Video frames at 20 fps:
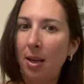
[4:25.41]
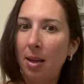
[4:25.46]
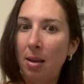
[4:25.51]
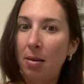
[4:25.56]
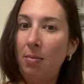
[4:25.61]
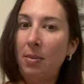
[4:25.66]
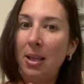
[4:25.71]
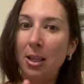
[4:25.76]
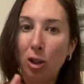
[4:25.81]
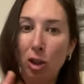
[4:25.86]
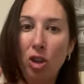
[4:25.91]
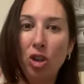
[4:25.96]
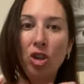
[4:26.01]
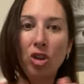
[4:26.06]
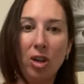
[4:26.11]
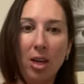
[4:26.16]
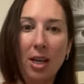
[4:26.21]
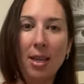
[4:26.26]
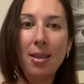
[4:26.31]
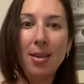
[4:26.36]
It means
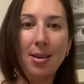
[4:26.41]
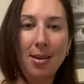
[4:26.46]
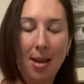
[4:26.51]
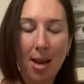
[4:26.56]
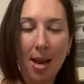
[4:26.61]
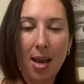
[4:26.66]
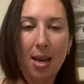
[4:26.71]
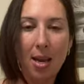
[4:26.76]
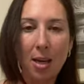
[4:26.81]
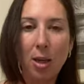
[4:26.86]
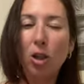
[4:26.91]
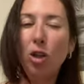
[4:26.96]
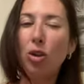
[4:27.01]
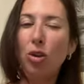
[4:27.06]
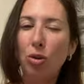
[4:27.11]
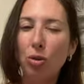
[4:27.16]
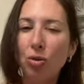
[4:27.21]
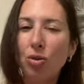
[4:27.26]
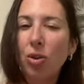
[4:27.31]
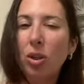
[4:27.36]
during the night,
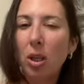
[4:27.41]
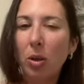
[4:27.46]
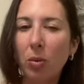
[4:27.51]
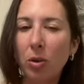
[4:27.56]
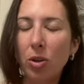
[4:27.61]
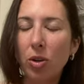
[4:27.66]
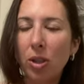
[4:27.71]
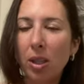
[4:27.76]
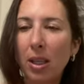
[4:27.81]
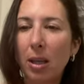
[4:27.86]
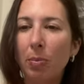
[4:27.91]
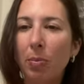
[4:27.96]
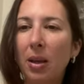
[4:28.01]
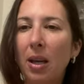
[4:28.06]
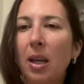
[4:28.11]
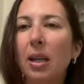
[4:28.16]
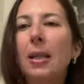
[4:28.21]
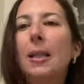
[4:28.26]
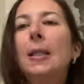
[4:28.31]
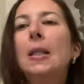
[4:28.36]
usually when you're
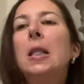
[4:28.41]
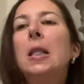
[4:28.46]
sleeping.